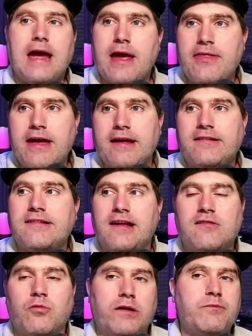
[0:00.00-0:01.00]
And this
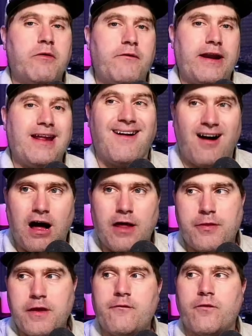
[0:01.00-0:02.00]
is what's preventing
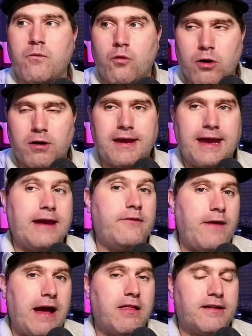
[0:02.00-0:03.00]
Authy from working
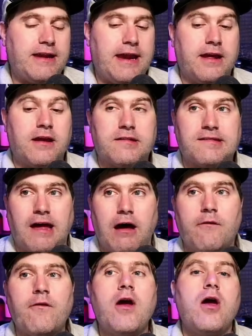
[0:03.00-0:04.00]
and validating
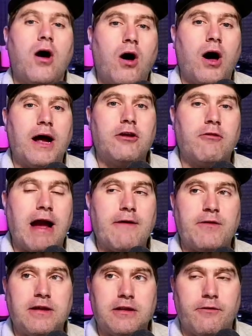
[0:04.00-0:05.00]
itself on
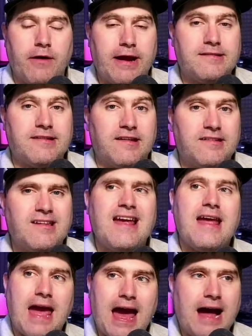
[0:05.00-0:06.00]
Graphene devices
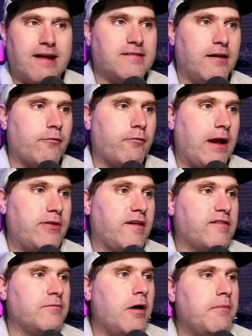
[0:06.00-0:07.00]
as of right
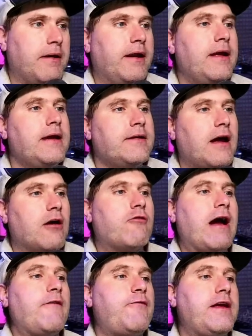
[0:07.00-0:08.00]
this moment. Now,
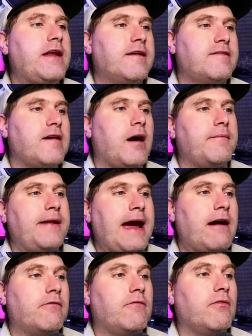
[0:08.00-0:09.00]
Graphene has come
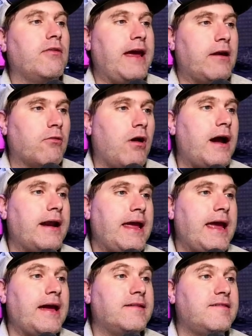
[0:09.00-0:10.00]
down later on
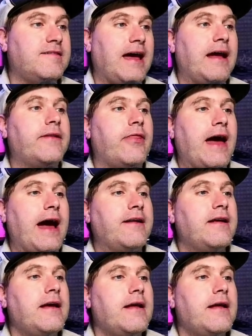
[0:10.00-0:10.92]
and said that